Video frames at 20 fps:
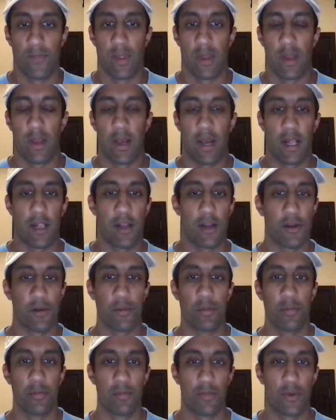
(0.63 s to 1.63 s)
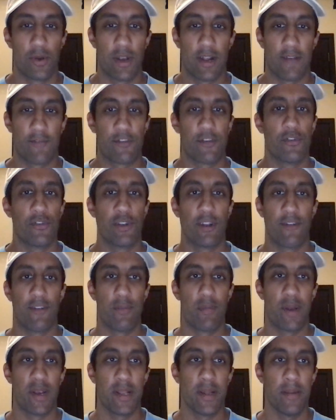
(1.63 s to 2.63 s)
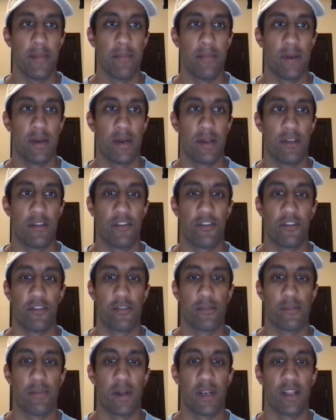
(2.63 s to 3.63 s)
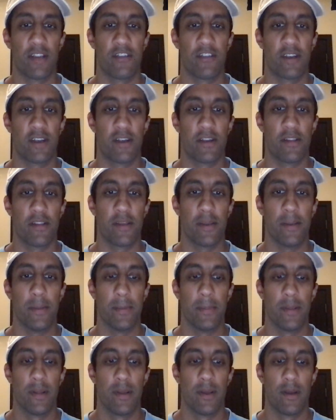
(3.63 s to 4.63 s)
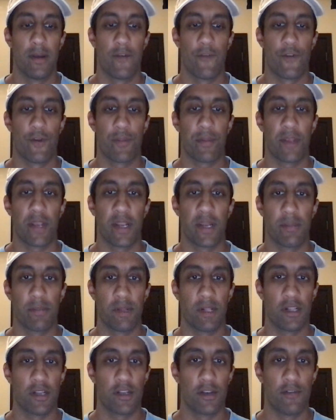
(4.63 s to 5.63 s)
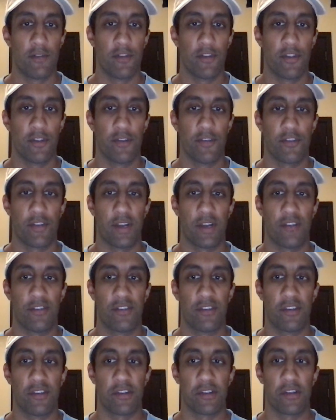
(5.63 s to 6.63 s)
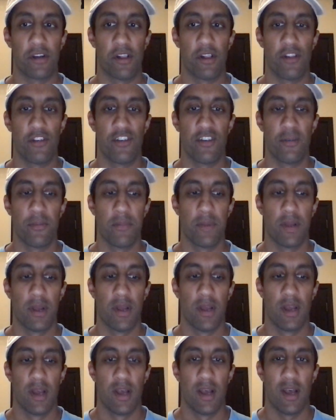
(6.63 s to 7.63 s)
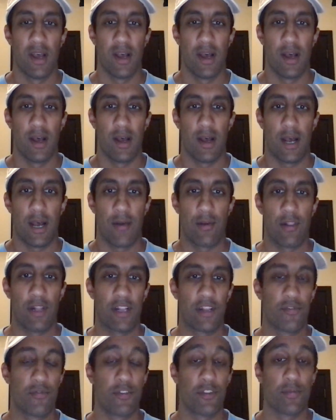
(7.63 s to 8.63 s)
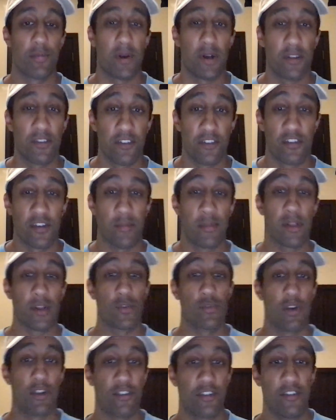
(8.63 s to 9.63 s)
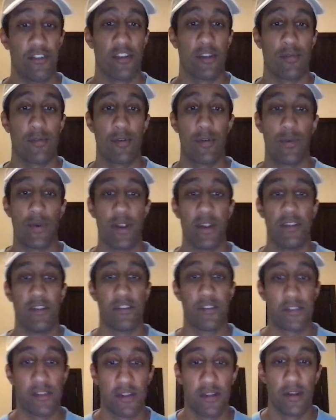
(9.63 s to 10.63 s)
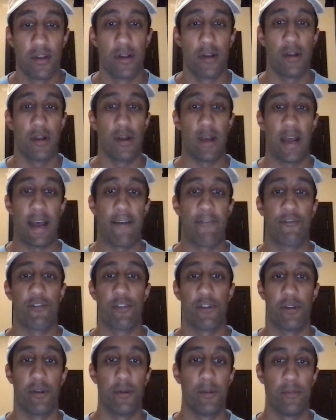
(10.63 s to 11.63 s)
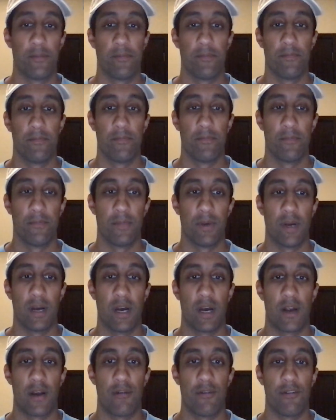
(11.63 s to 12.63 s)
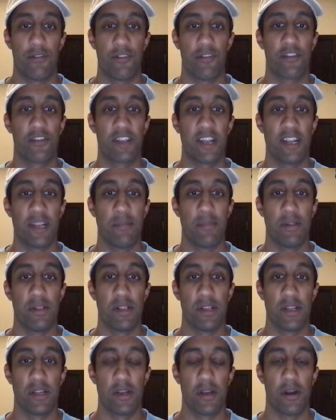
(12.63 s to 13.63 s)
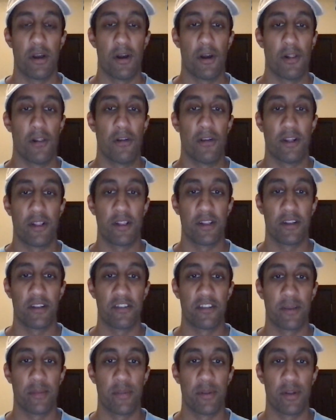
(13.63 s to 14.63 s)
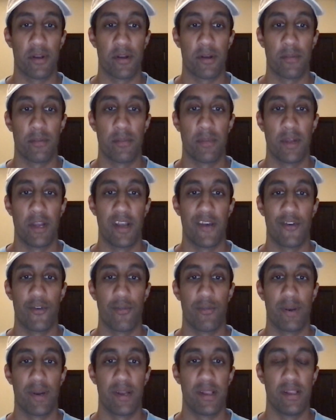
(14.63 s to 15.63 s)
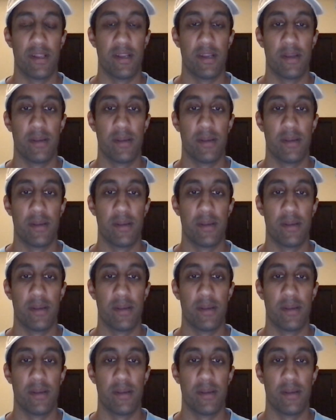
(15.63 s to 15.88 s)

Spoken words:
Hello, good afternoon, everybody. This is Sarathy from King Abdullah University of Science and Technology. I would like to respond to some of the questions that were raised after our Sustainability All or Nothing seminar held by the